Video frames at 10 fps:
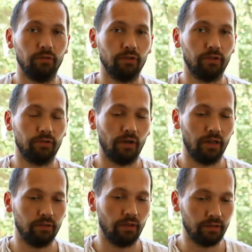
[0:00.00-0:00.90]
Just
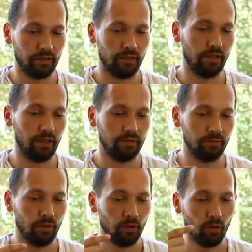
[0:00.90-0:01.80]
try to understand
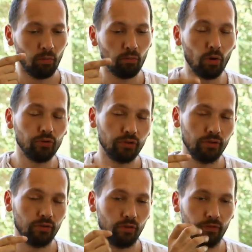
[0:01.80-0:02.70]
the
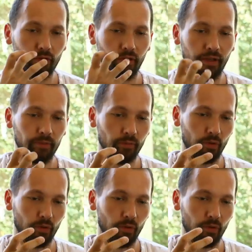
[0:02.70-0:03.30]
motions of your lips,